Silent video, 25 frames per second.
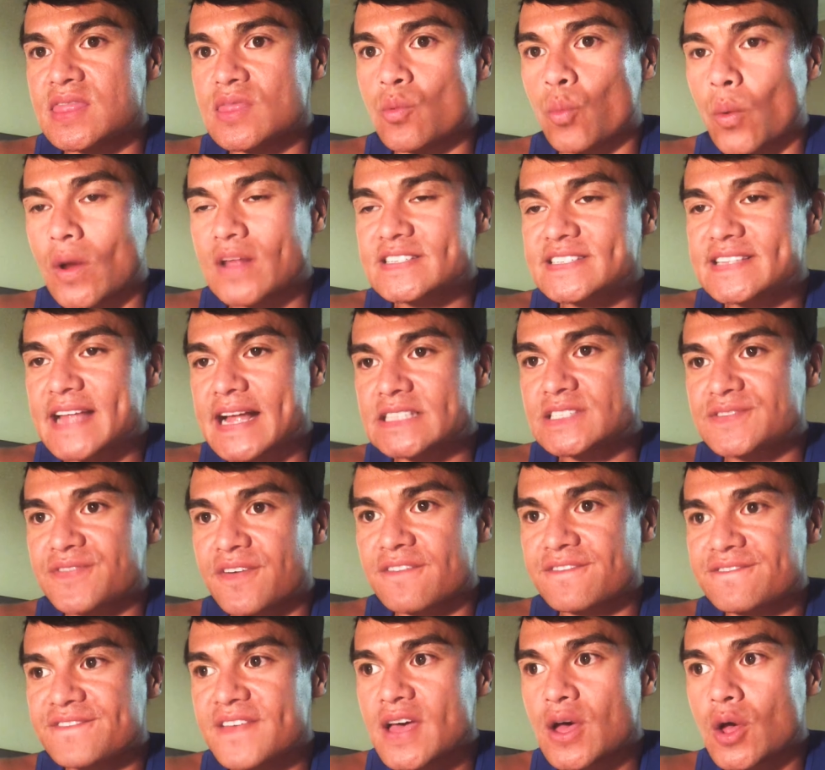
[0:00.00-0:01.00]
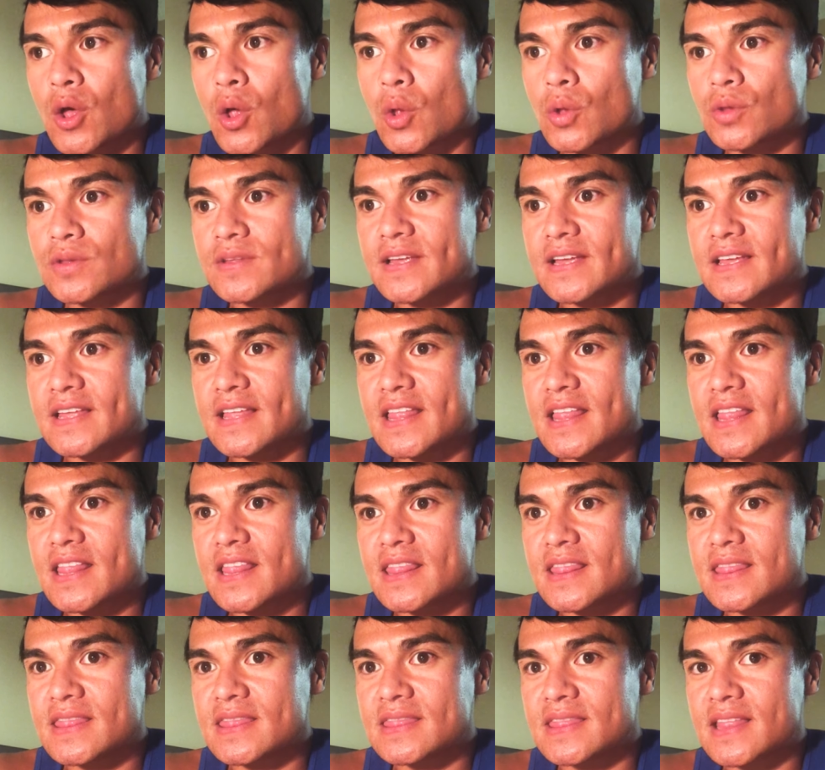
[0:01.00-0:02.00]
Once that's fulfilled,
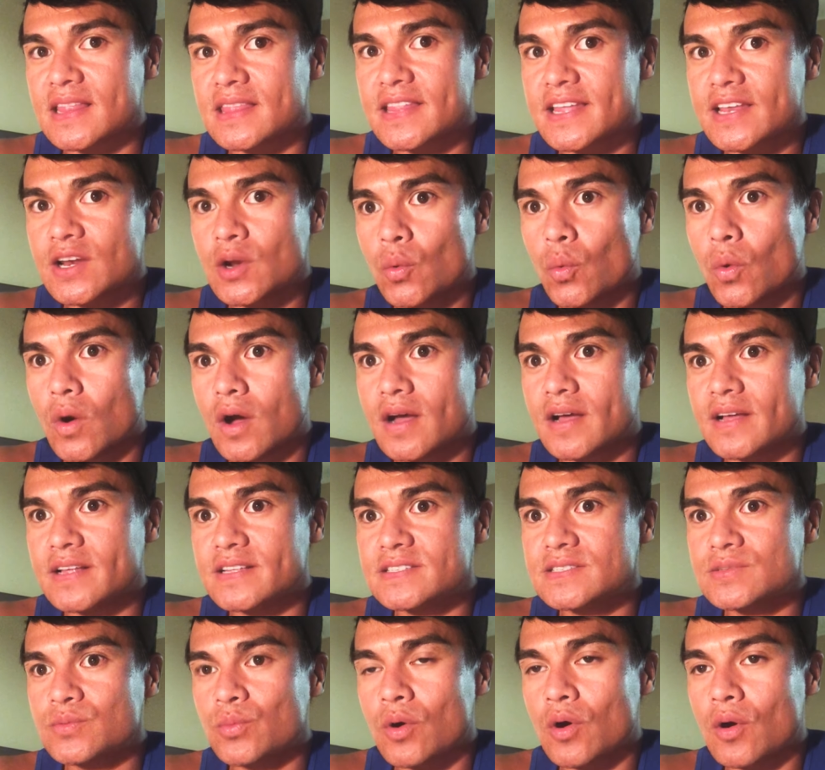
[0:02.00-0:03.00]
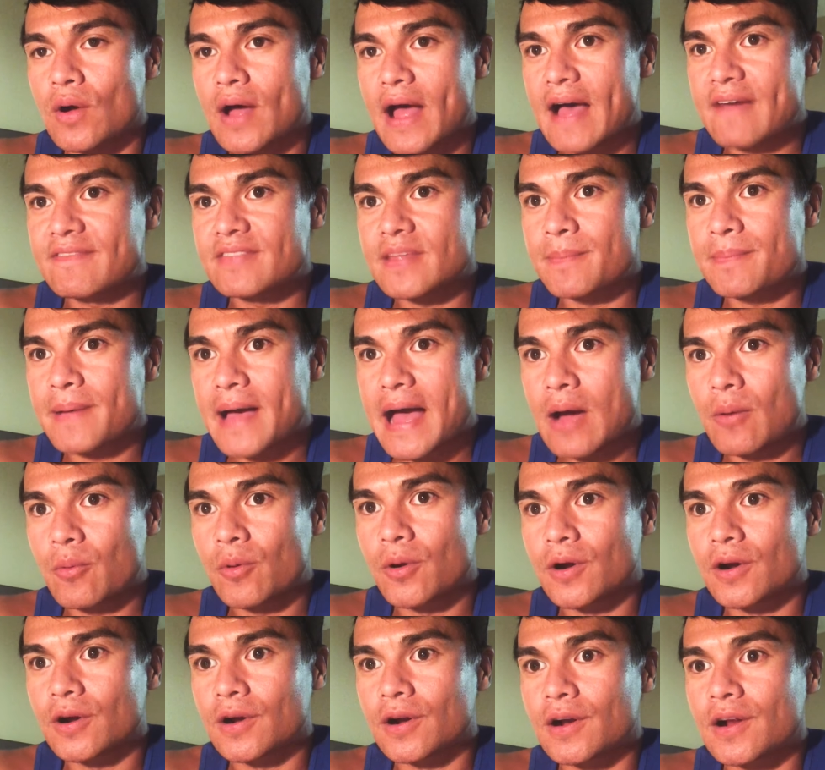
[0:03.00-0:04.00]
the little ones will have the
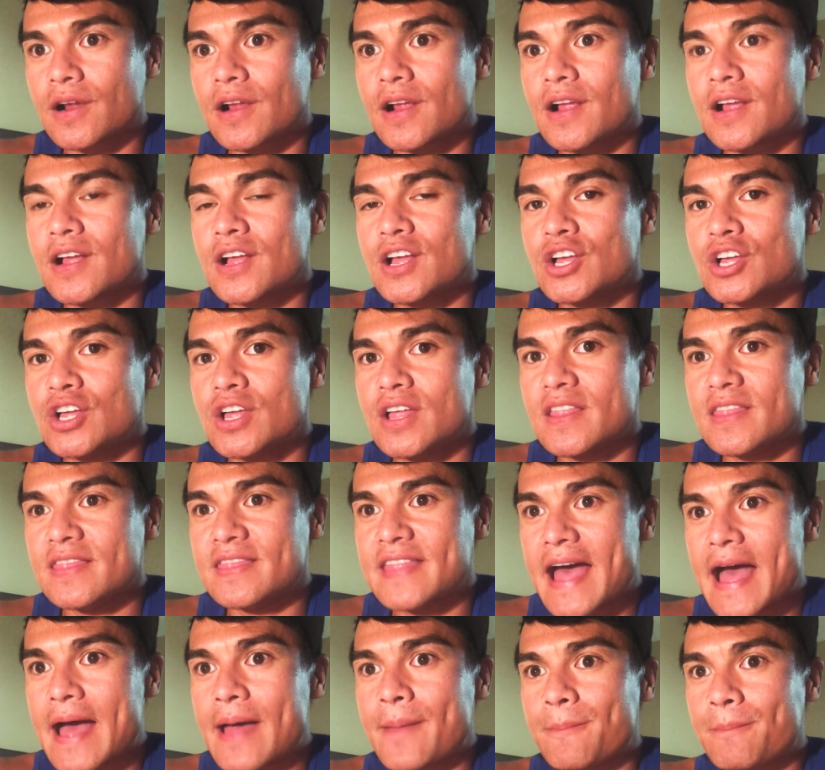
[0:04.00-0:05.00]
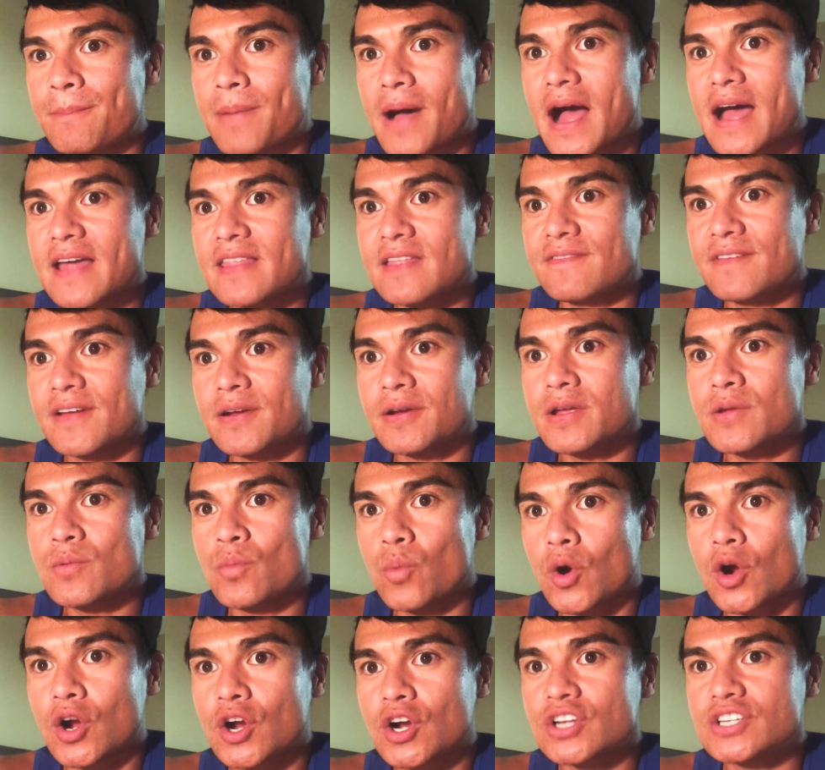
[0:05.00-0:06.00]
power that by the very
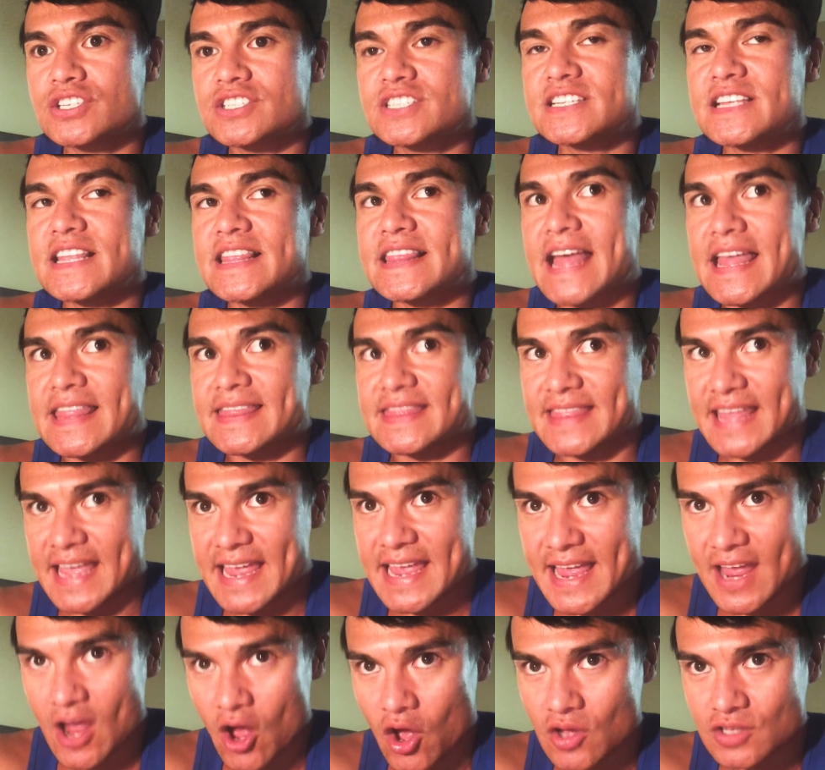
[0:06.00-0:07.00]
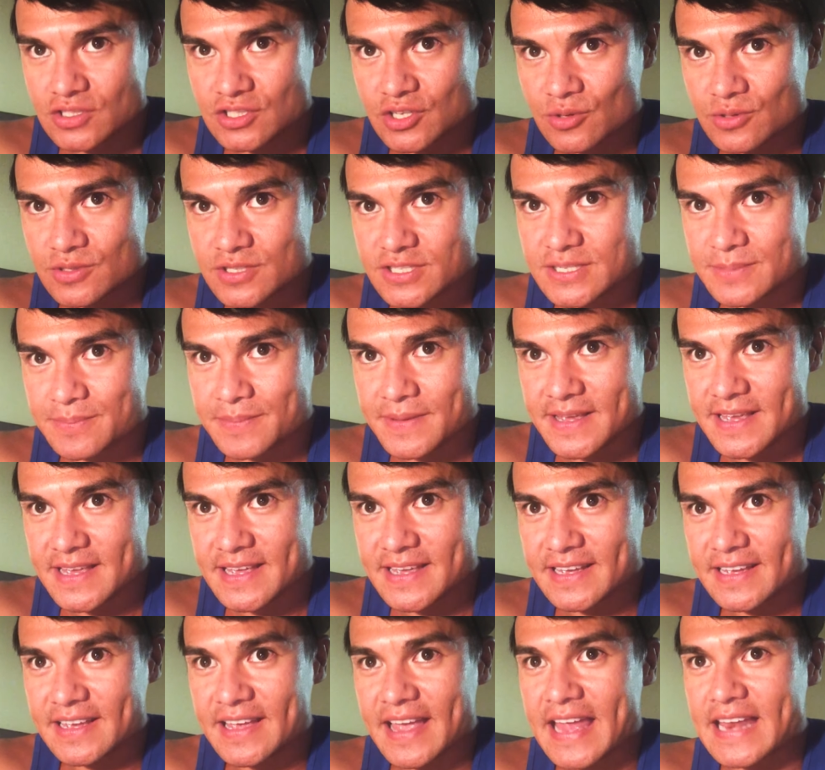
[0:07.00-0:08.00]
words that they also
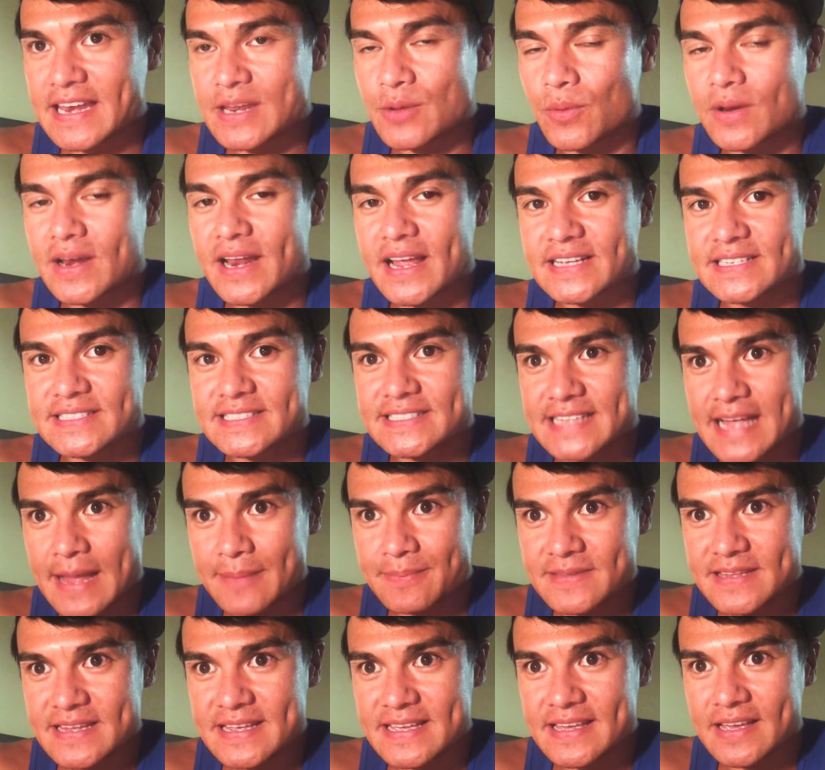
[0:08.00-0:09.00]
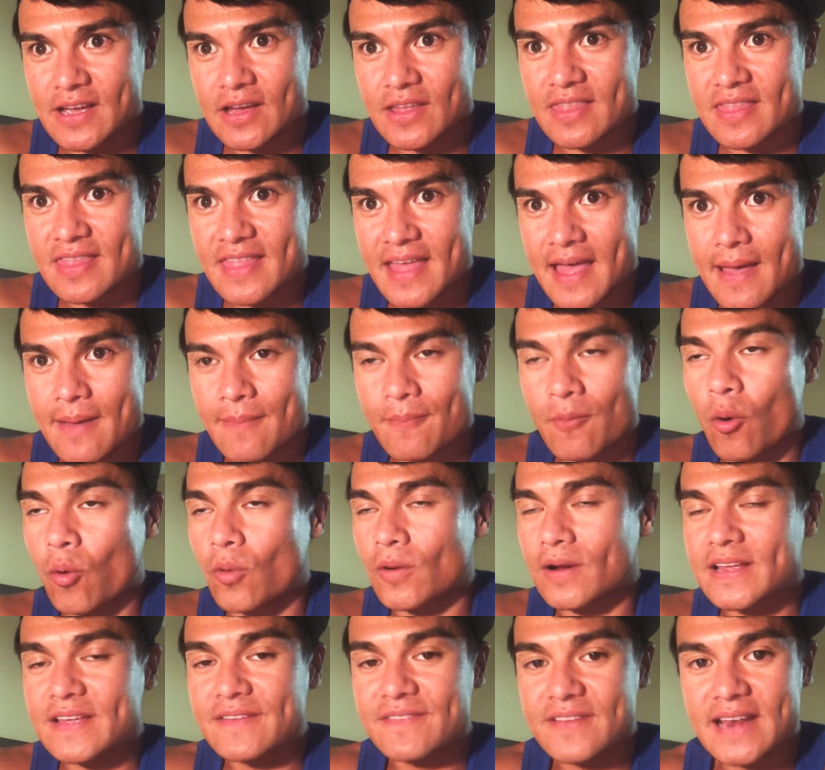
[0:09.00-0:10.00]
speak, anyone accepting them
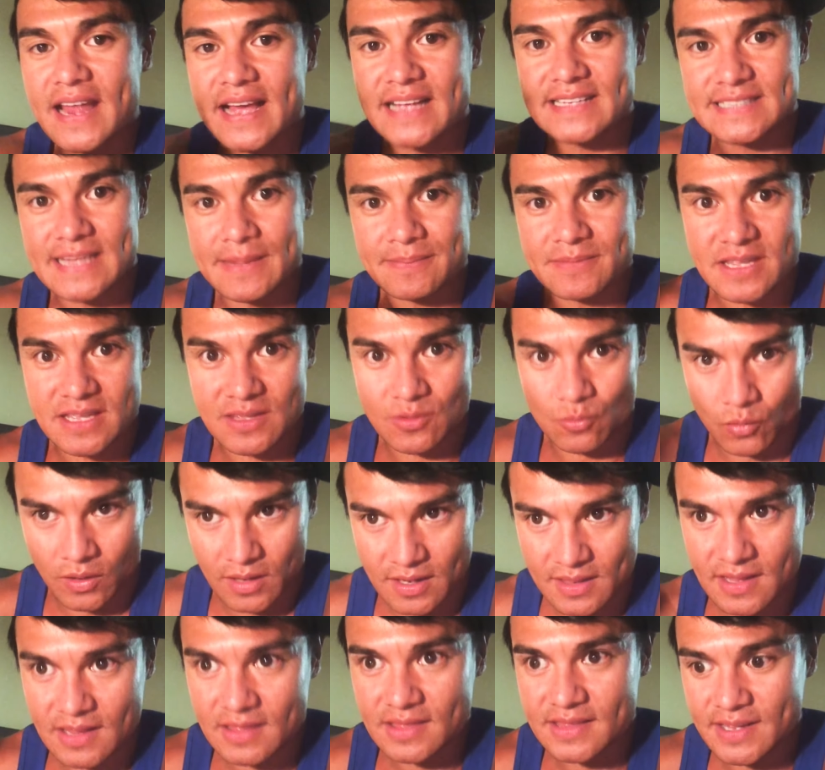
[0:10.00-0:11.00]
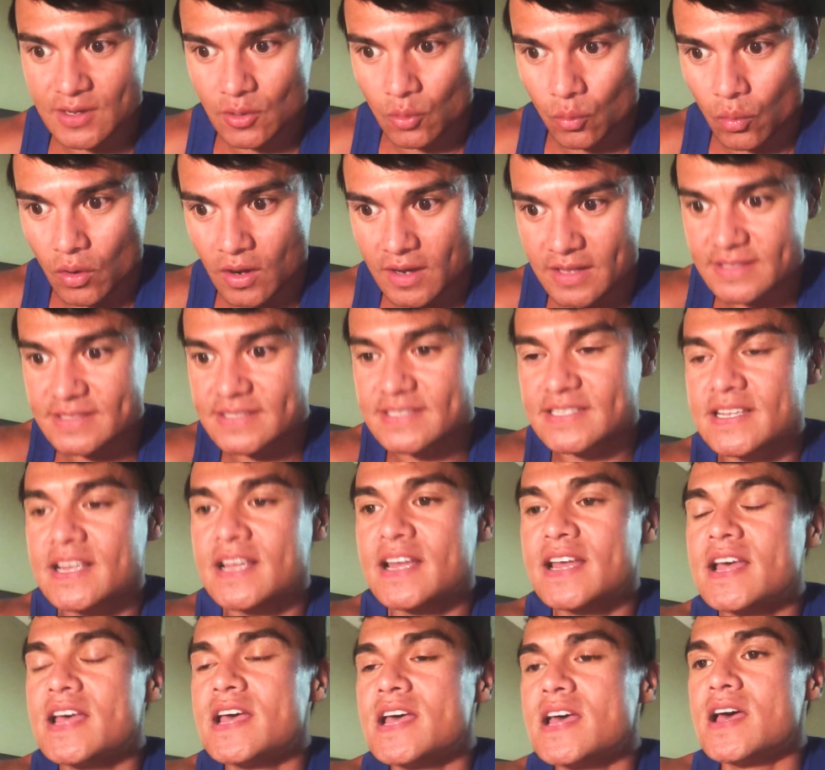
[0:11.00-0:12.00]
or even accepting one of the little ones
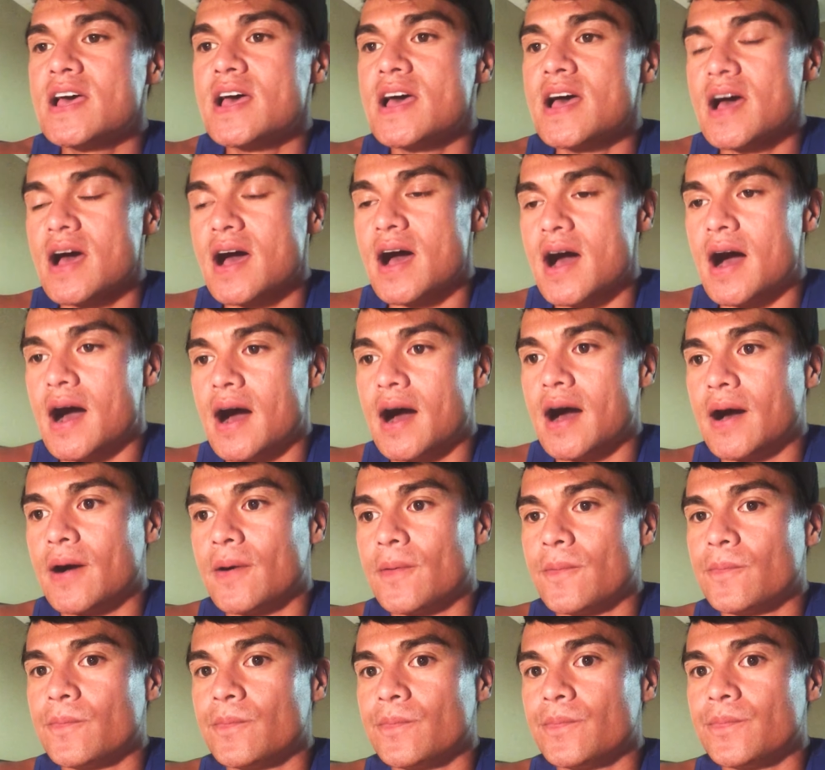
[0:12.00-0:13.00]
uh,